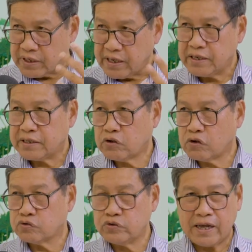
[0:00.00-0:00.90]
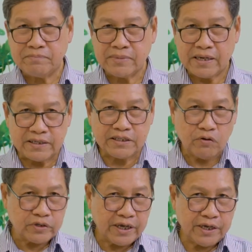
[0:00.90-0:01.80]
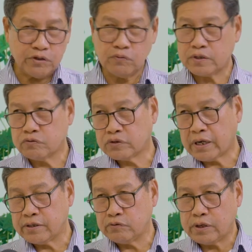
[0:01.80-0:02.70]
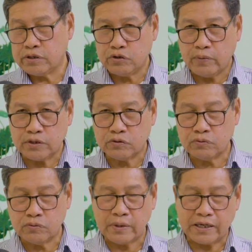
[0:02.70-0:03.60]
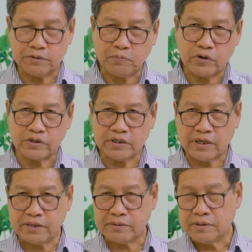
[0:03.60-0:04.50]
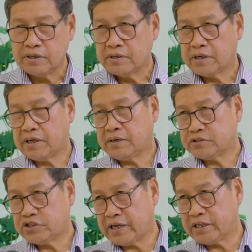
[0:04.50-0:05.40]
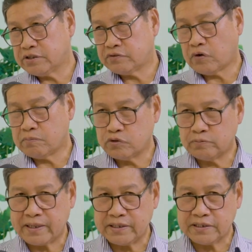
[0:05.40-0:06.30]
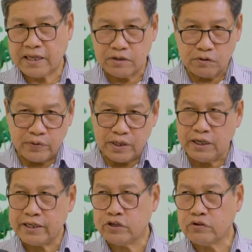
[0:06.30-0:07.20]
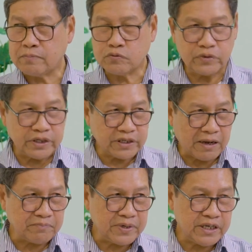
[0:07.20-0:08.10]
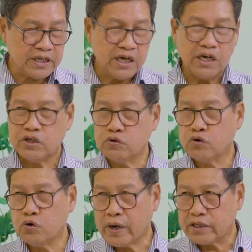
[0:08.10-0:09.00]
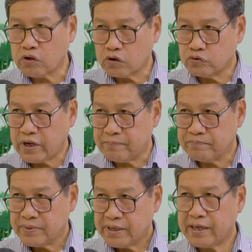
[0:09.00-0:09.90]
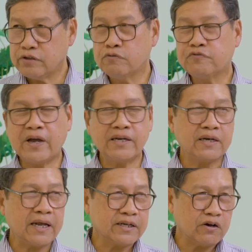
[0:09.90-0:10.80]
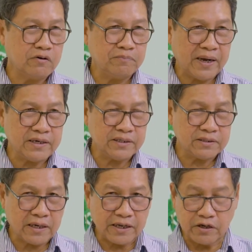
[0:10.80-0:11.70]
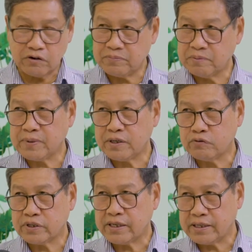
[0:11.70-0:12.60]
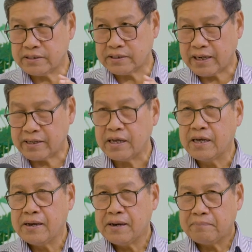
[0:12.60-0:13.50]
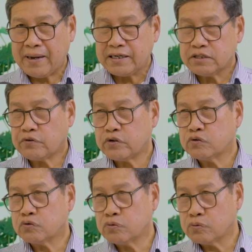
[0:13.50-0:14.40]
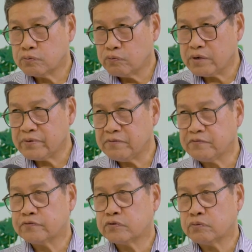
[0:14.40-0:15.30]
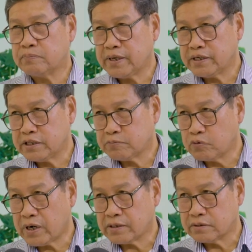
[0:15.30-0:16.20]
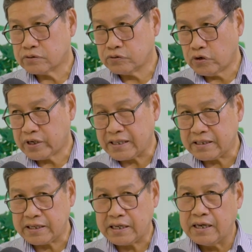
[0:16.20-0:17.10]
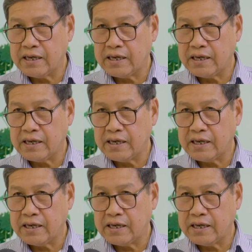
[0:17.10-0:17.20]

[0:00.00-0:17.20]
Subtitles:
And I talk to them, and they say, okay, you want to export cherries from Uzbekistan, we link you up to this company, you go and talk to them, and you find the right kind of partners, the right kind of people you think is the right partners for you to work with to bring this product to your country.